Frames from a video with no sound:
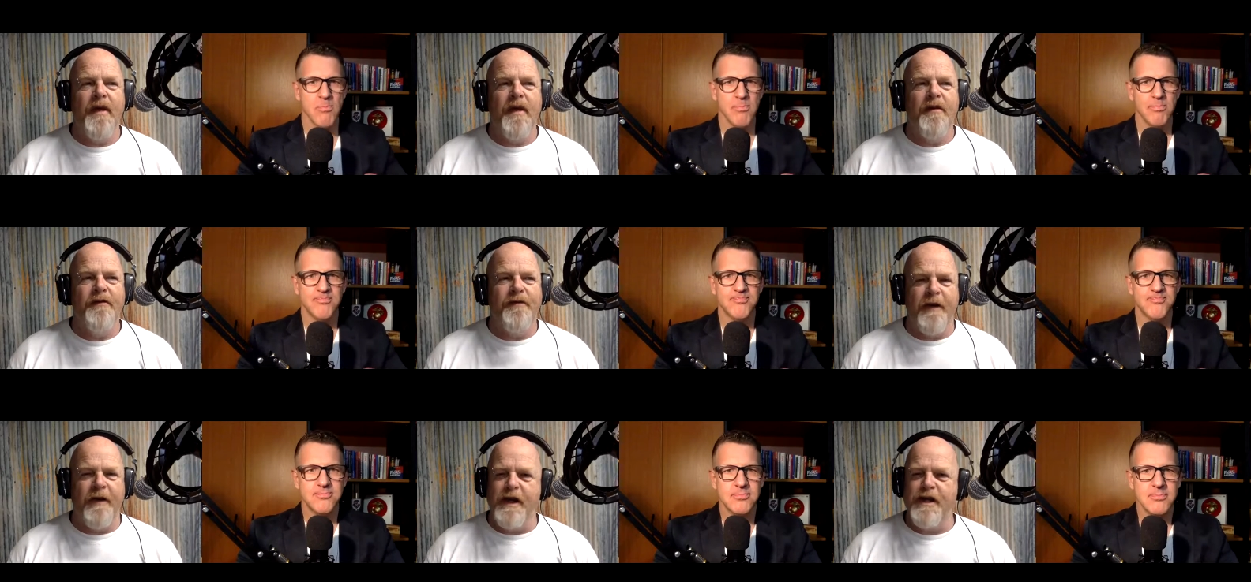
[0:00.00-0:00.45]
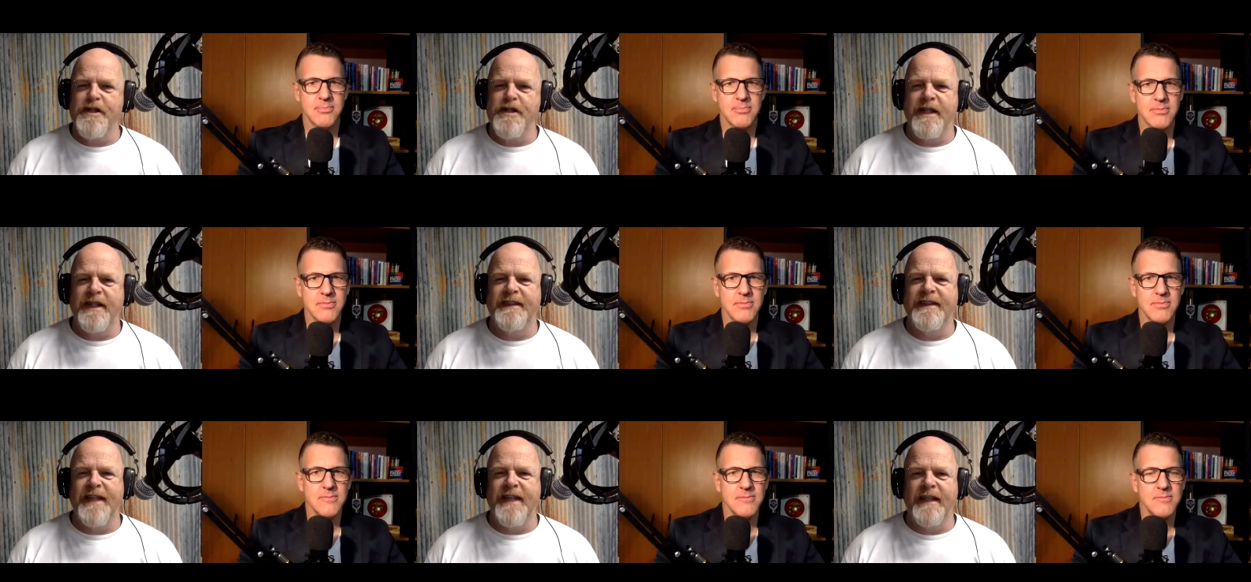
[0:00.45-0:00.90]
Speaker 1: finish
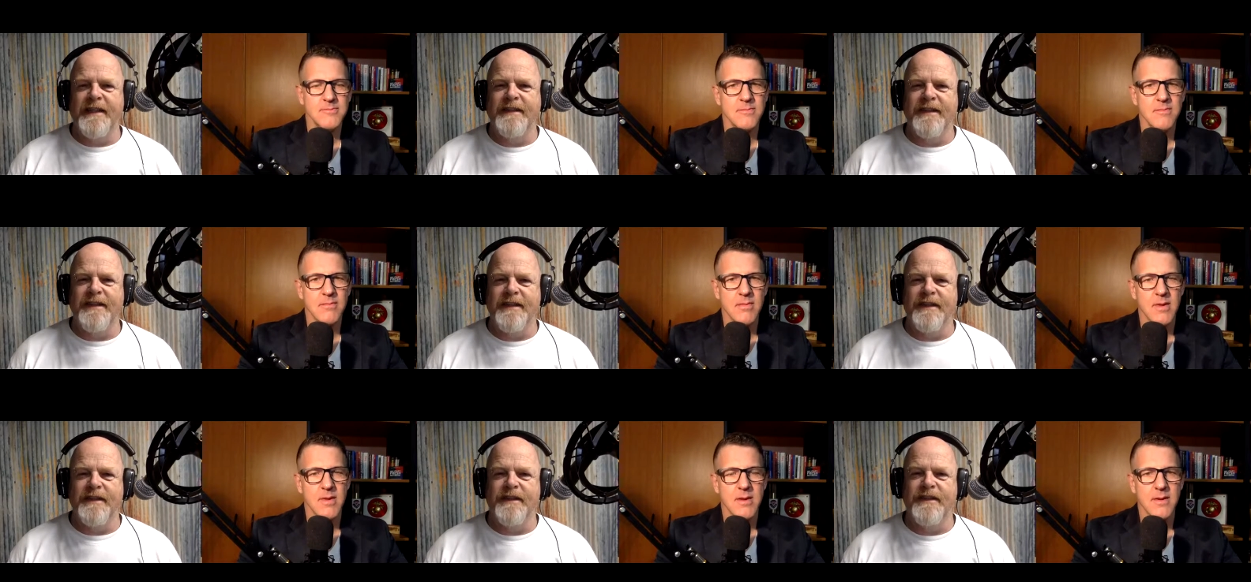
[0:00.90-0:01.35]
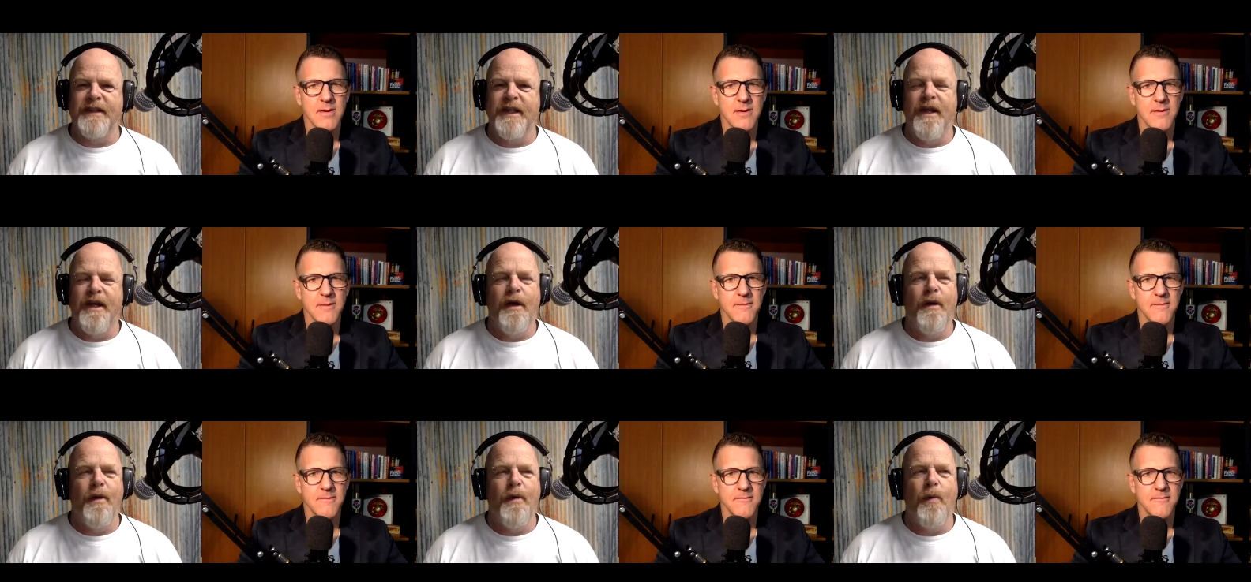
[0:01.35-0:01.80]
this sentence
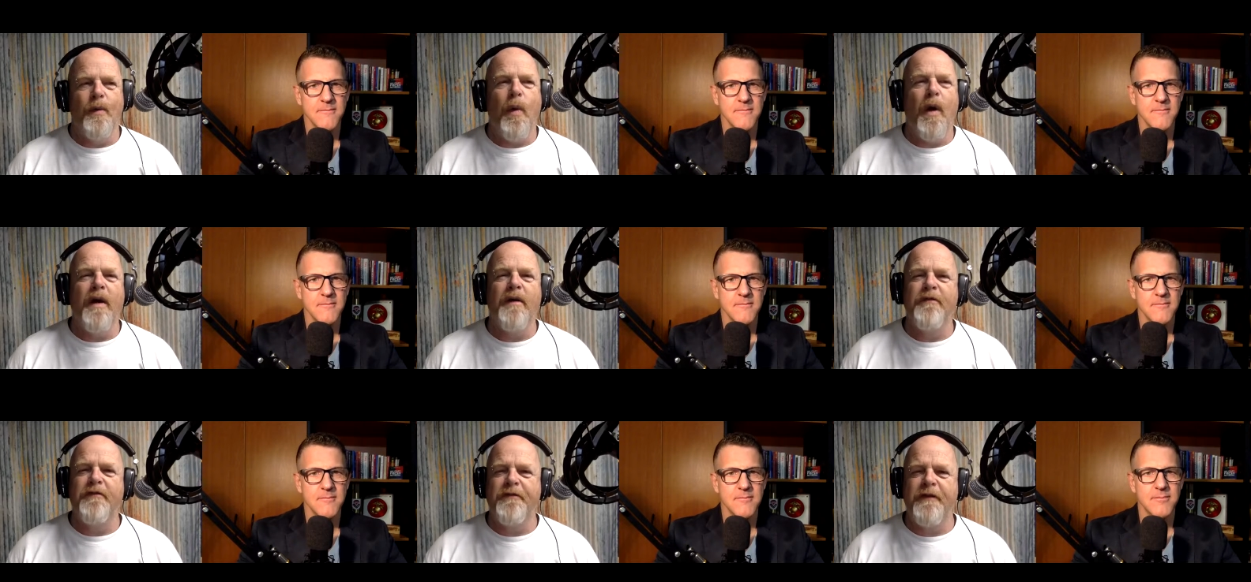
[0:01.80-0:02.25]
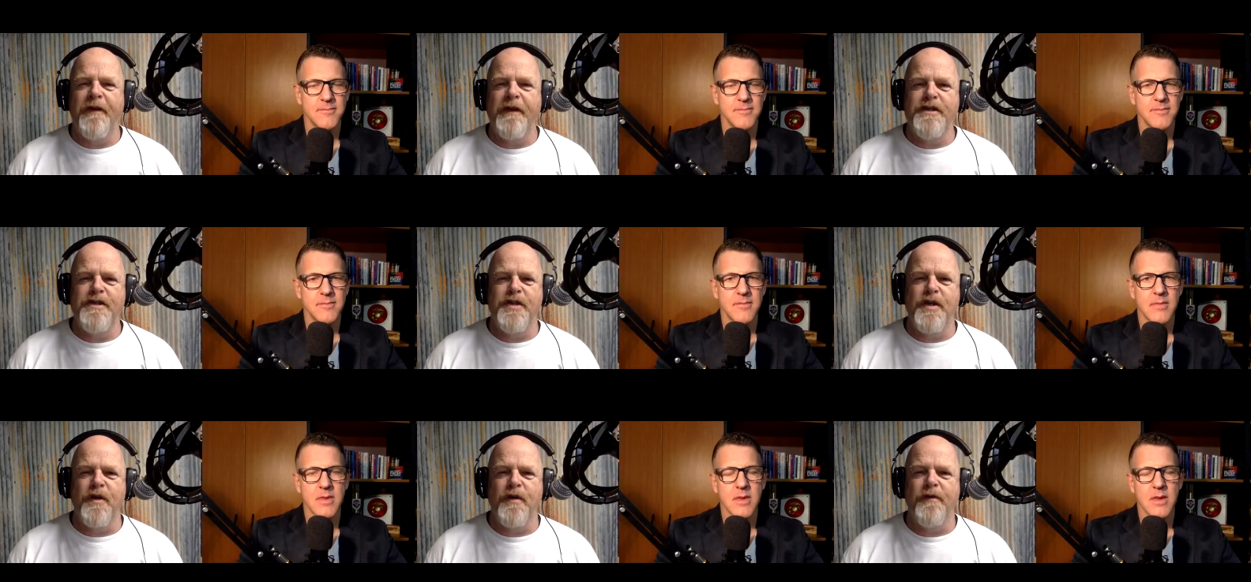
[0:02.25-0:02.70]
one fish, two